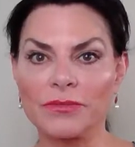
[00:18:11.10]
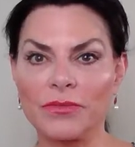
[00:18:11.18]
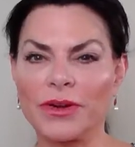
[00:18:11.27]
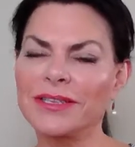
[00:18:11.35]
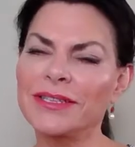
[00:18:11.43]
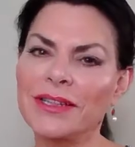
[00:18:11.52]
when
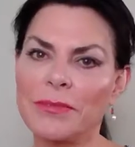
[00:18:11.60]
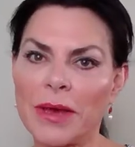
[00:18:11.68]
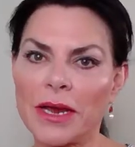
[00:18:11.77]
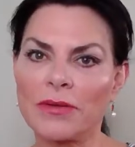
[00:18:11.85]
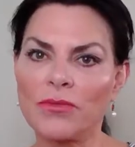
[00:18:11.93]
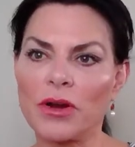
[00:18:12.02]
I say the
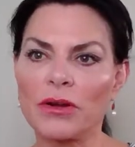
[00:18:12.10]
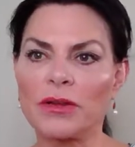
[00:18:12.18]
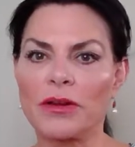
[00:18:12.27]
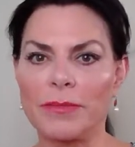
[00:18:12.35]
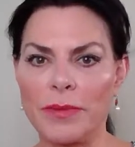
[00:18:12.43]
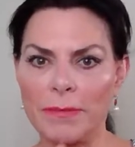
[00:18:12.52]
back of Watercolor,
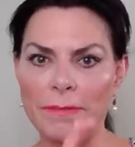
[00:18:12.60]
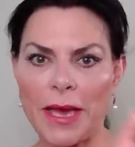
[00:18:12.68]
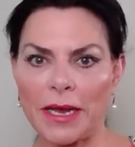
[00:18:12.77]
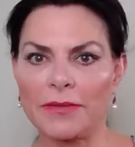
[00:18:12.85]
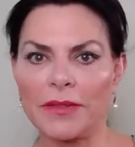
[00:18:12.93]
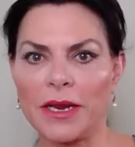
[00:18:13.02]
I meant back
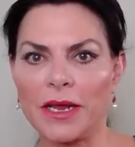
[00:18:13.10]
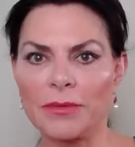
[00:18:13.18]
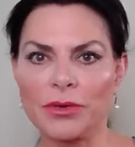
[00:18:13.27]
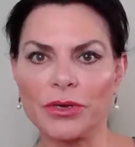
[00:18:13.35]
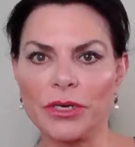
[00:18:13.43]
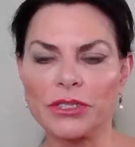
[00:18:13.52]
in the
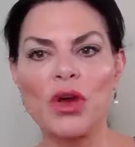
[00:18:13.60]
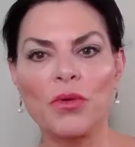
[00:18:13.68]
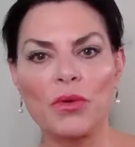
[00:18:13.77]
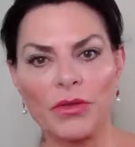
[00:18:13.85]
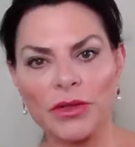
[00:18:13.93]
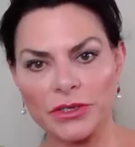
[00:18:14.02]
neighborhoods,
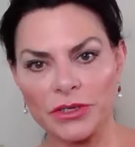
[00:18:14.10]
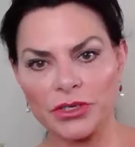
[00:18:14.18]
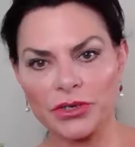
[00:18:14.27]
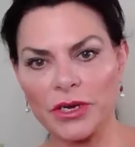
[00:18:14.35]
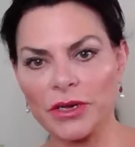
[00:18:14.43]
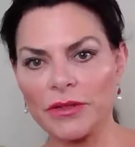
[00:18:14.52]
where there's a
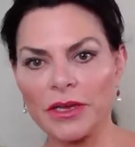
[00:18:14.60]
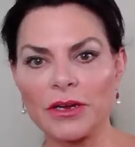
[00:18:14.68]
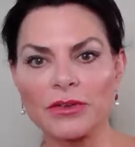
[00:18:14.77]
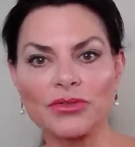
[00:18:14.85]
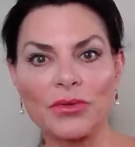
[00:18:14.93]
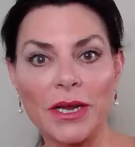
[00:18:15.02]
trail that
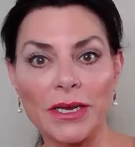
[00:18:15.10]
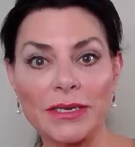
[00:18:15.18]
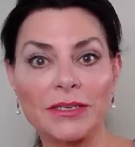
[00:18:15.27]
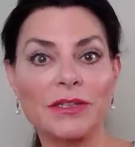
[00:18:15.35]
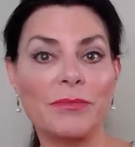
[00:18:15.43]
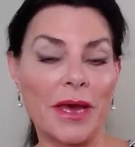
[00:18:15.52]
goes right into
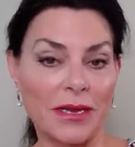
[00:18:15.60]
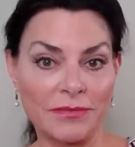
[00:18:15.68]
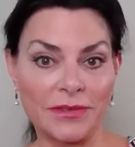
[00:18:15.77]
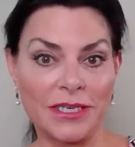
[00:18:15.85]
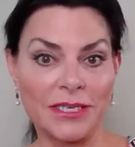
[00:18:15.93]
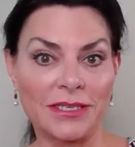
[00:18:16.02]
the back of
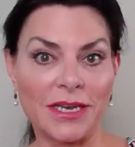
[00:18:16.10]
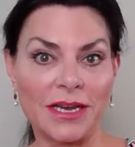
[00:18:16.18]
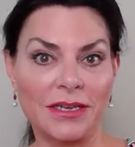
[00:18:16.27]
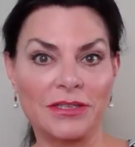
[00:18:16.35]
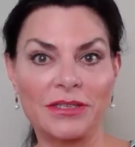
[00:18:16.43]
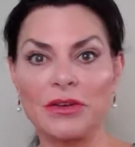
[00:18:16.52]
Seaside.
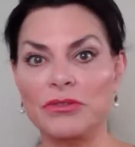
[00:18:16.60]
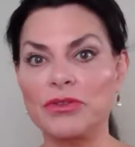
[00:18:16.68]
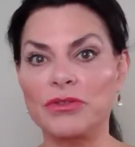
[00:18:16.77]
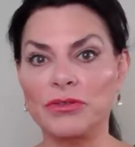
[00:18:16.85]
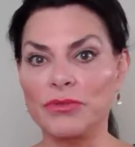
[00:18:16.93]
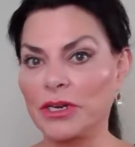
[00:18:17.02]
So you
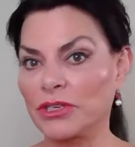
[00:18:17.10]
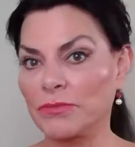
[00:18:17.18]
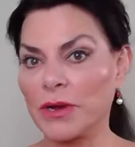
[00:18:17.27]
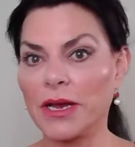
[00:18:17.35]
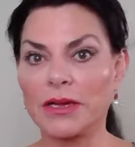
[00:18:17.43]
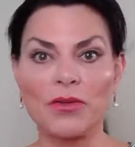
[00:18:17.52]
can ride your
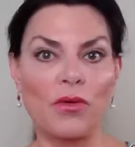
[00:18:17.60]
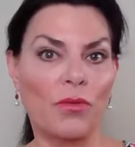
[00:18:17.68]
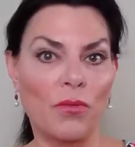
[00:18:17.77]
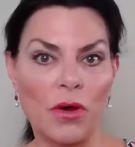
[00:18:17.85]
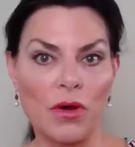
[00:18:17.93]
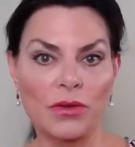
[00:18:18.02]
bike or
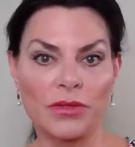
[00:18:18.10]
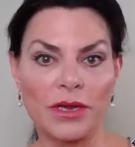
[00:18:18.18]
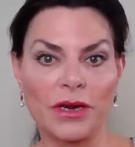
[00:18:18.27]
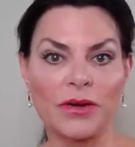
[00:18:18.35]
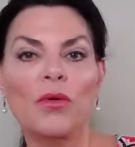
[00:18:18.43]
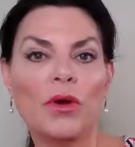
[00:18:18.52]
walk
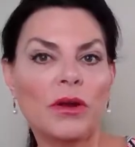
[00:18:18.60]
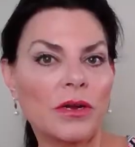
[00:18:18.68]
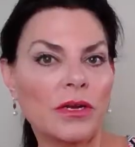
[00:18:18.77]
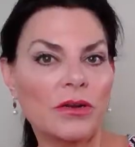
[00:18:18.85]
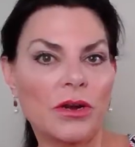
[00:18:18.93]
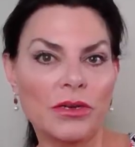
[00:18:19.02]
there.
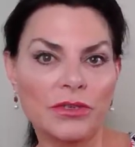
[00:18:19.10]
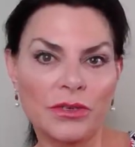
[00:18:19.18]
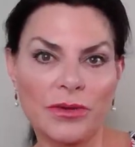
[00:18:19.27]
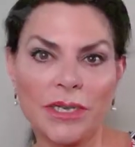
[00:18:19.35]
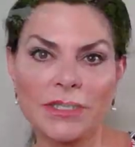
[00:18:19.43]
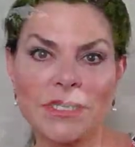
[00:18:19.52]
Watercolor also
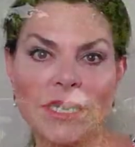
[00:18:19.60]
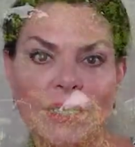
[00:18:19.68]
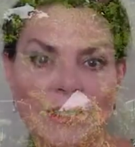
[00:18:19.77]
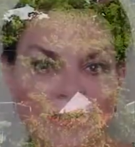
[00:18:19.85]
has lots of